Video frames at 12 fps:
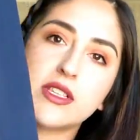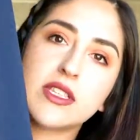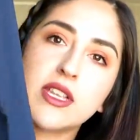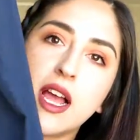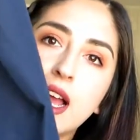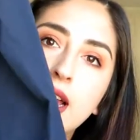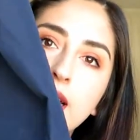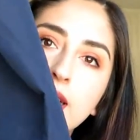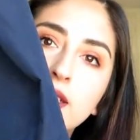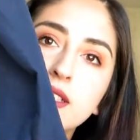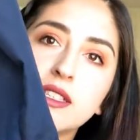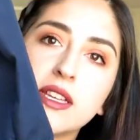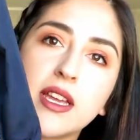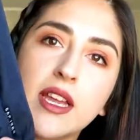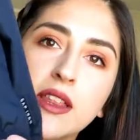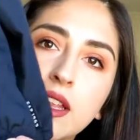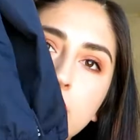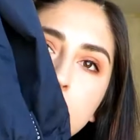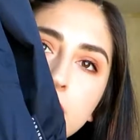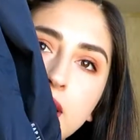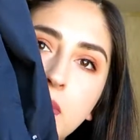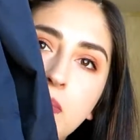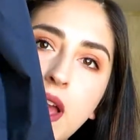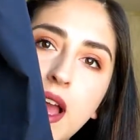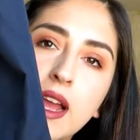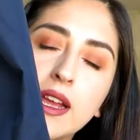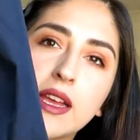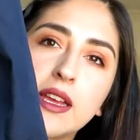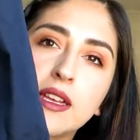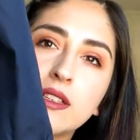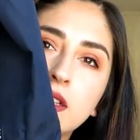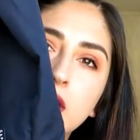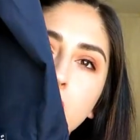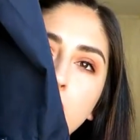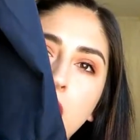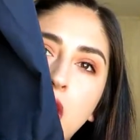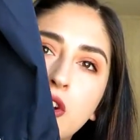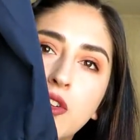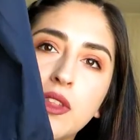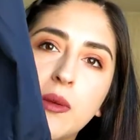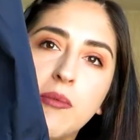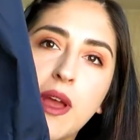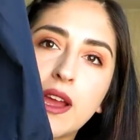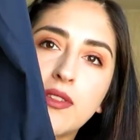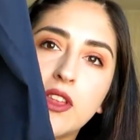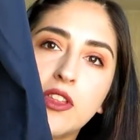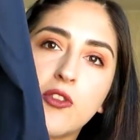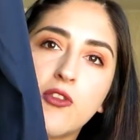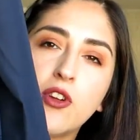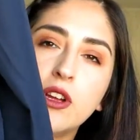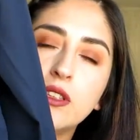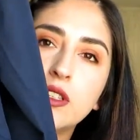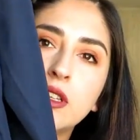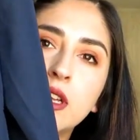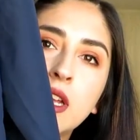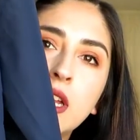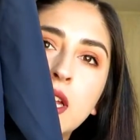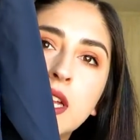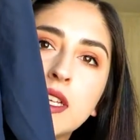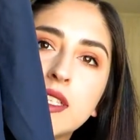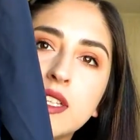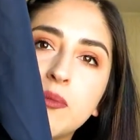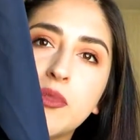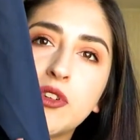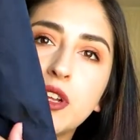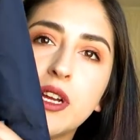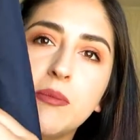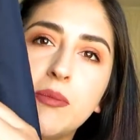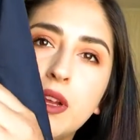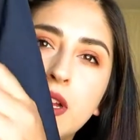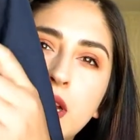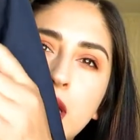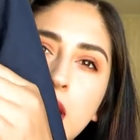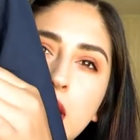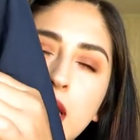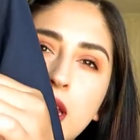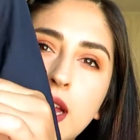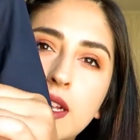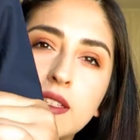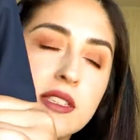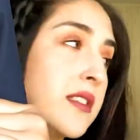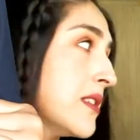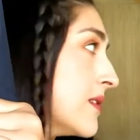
the sides and then it's laid back. It's a little longer in the back than the front. It's zippered up and it has